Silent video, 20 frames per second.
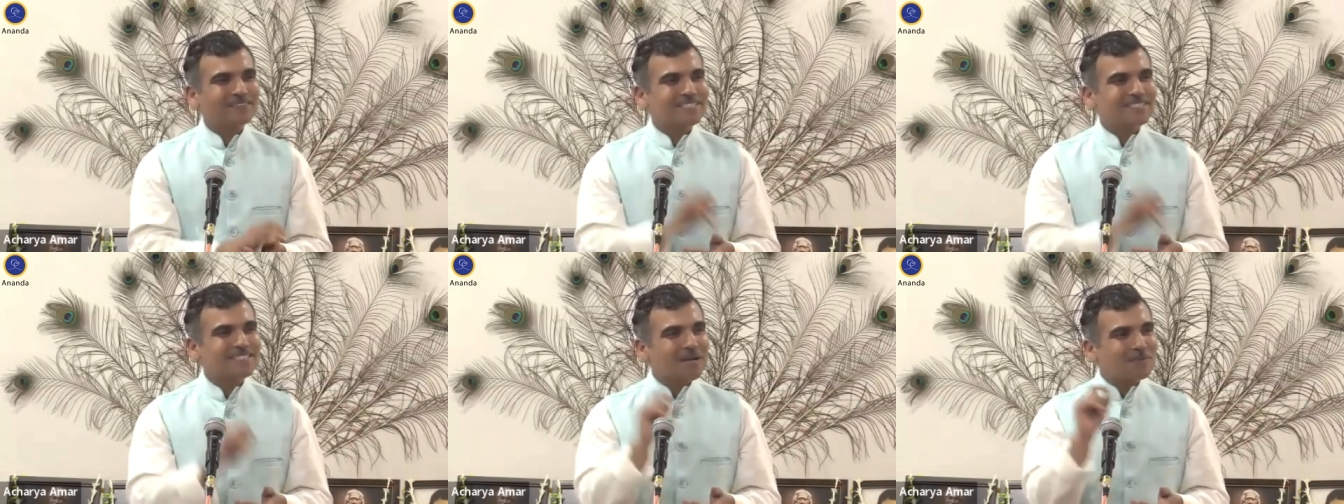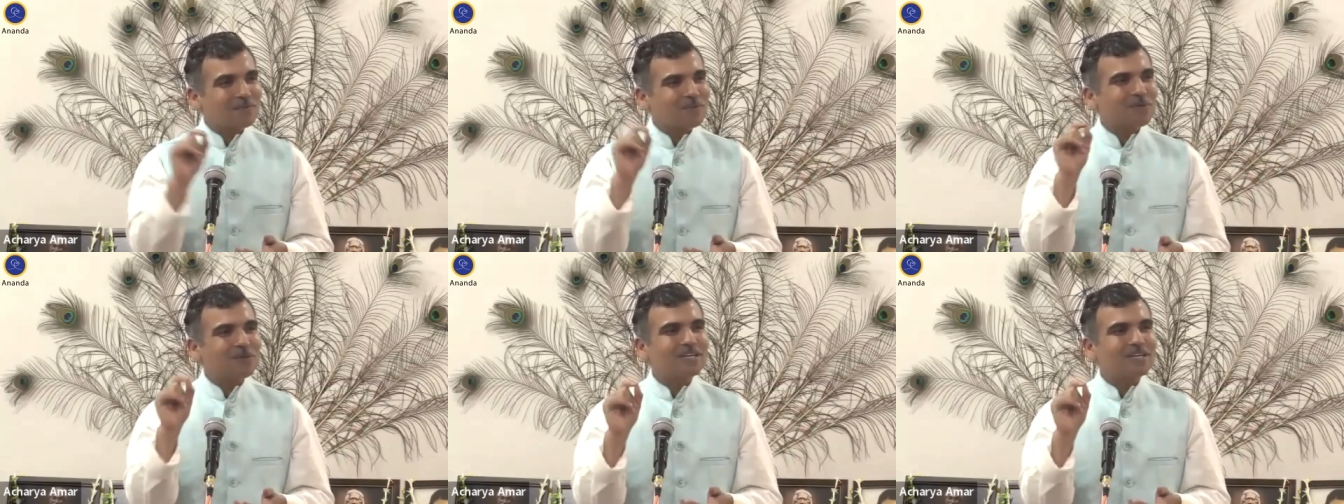
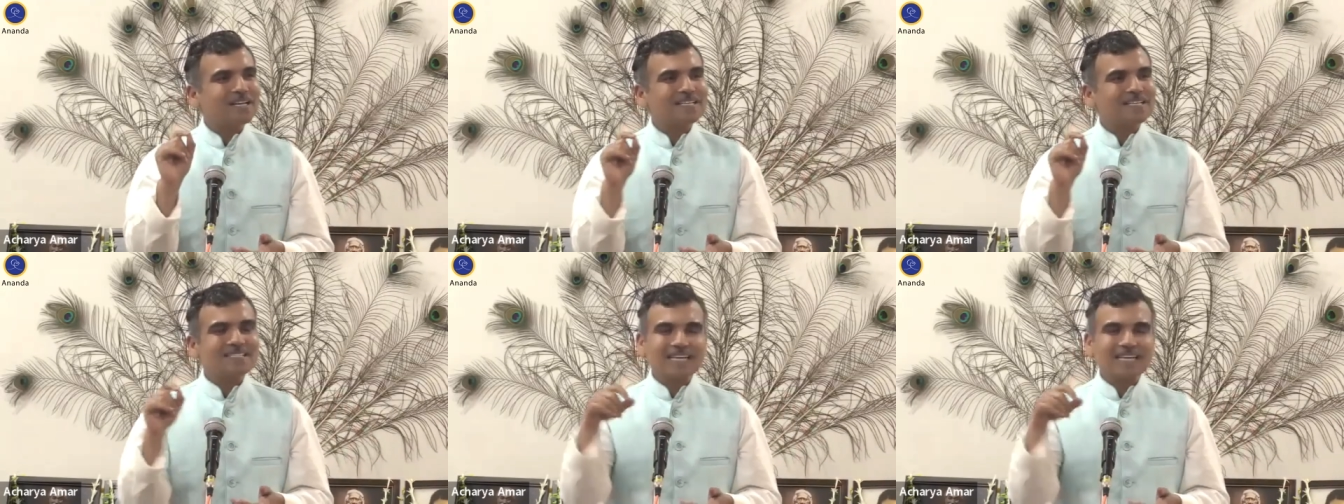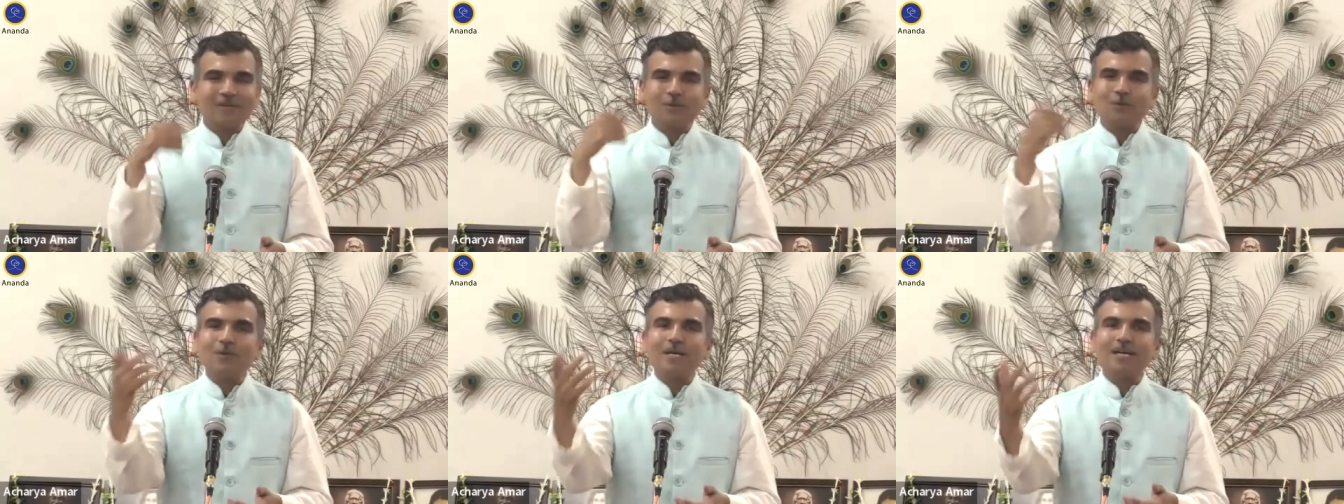some goodness,
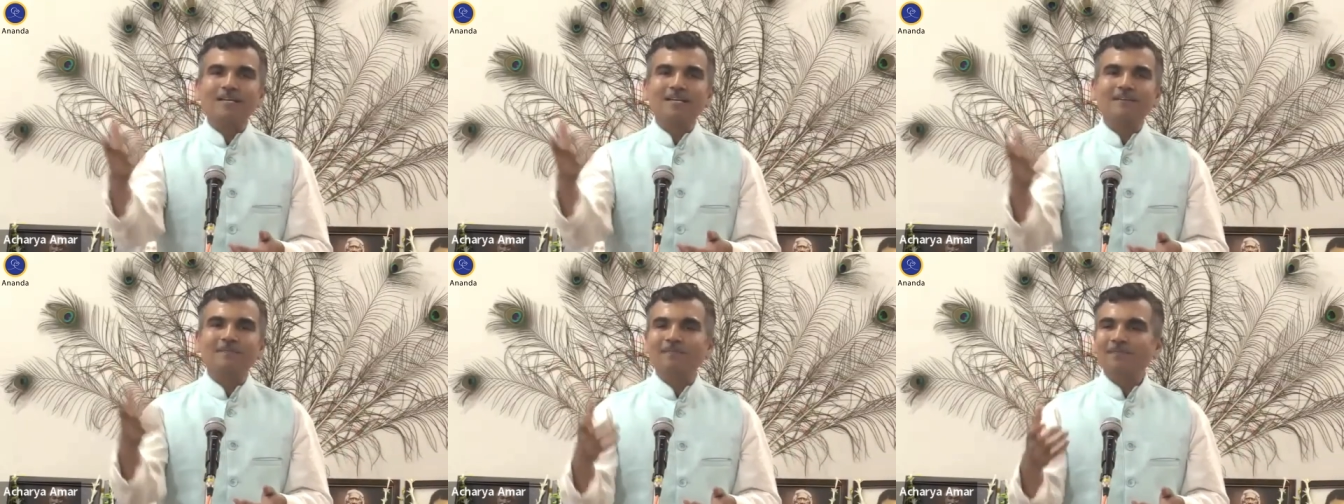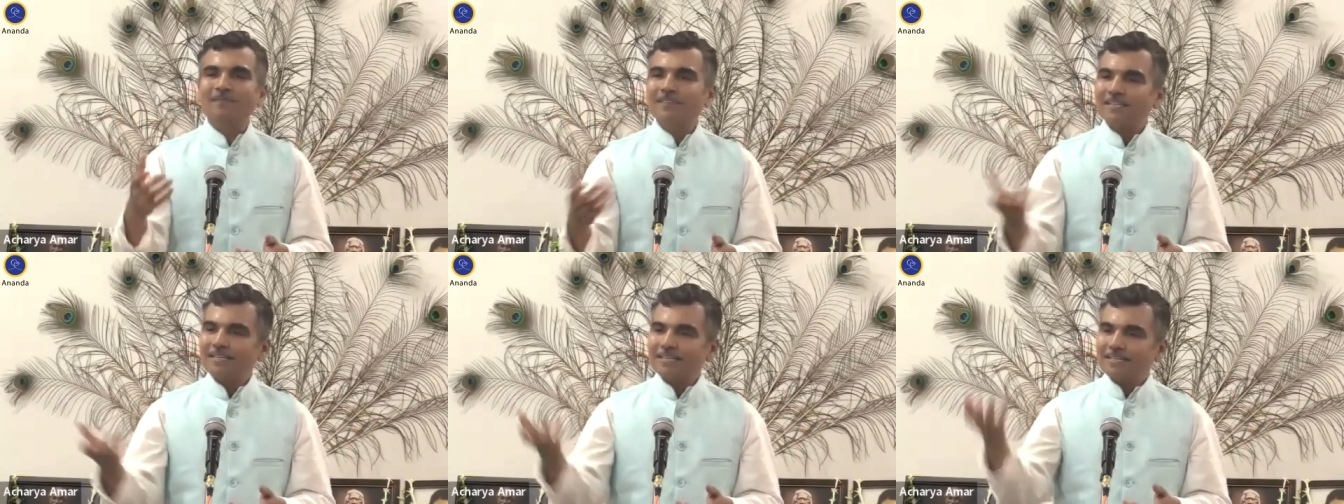and you can
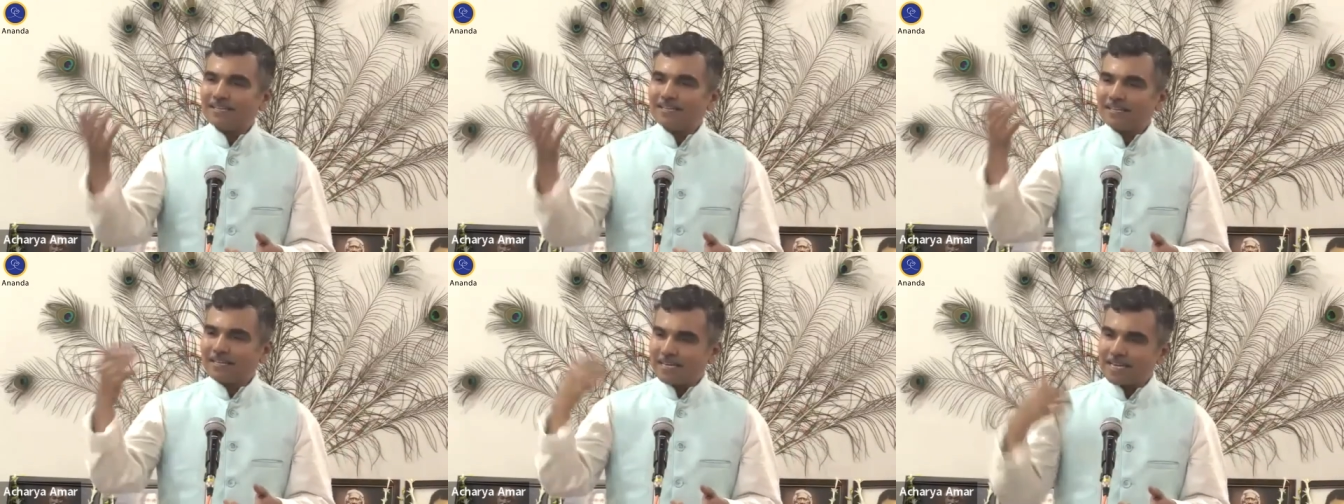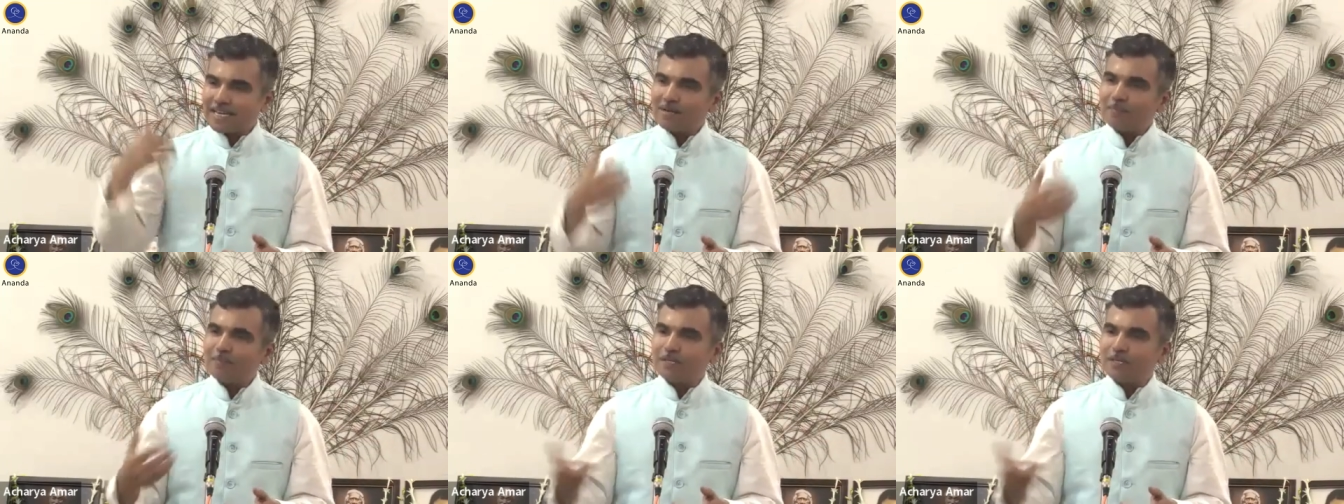help.